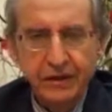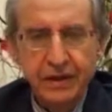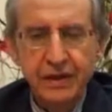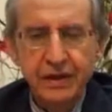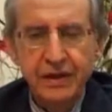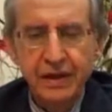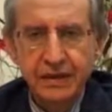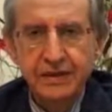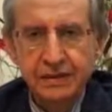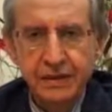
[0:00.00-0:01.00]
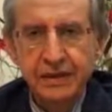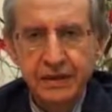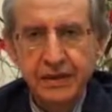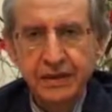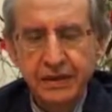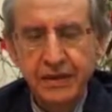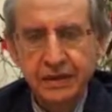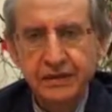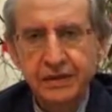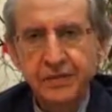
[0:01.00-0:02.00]
recognized that he
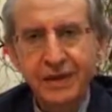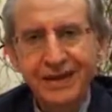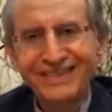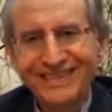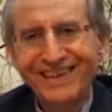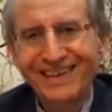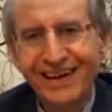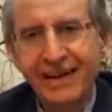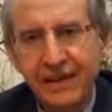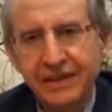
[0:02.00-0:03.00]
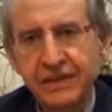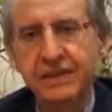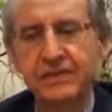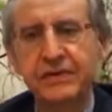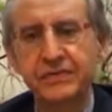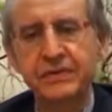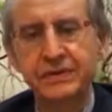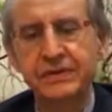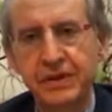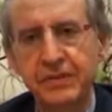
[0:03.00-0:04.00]
is the master architect of
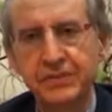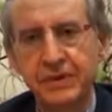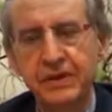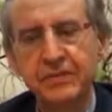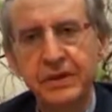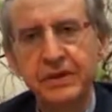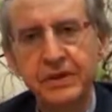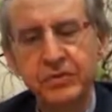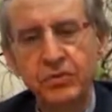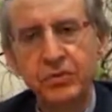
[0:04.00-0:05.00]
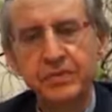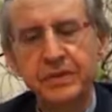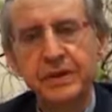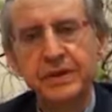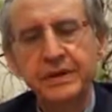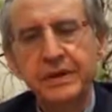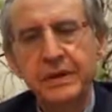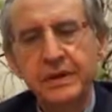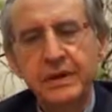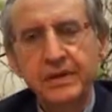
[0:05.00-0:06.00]
this subject. But it would be
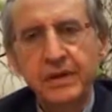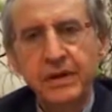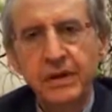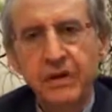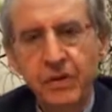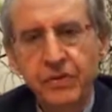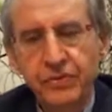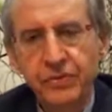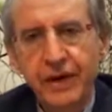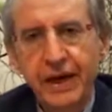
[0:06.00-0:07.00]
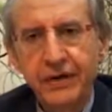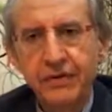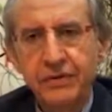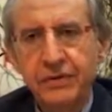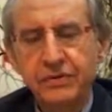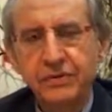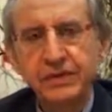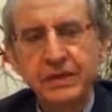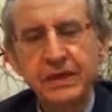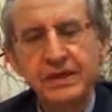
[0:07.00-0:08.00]
also accurate to
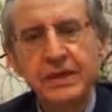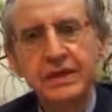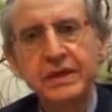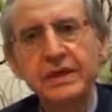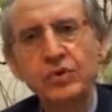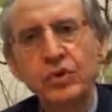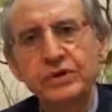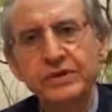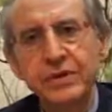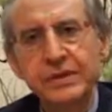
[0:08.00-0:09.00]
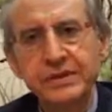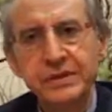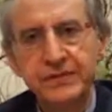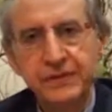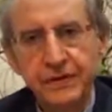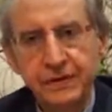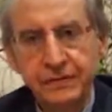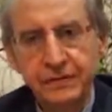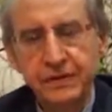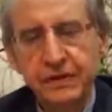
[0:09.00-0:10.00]
say that he was not the
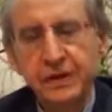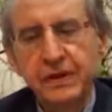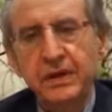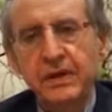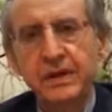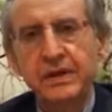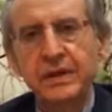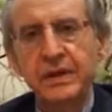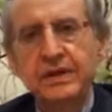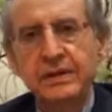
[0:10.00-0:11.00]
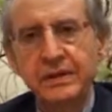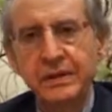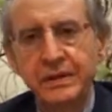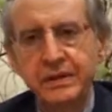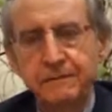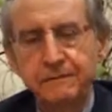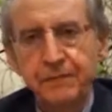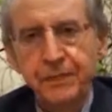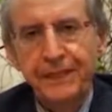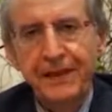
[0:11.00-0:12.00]
first that
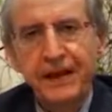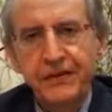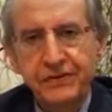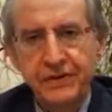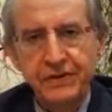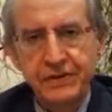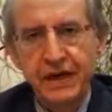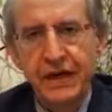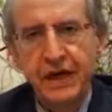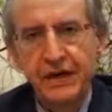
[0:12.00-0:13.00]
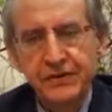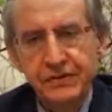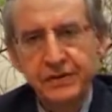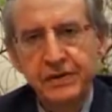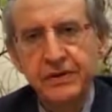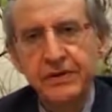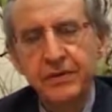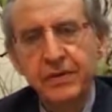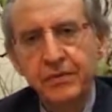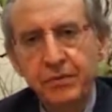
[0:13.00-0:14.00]
exercised the
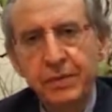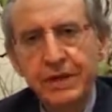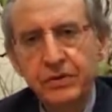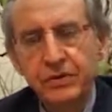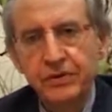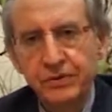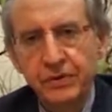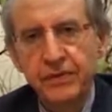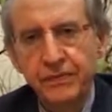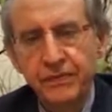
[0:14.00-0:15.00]
methods of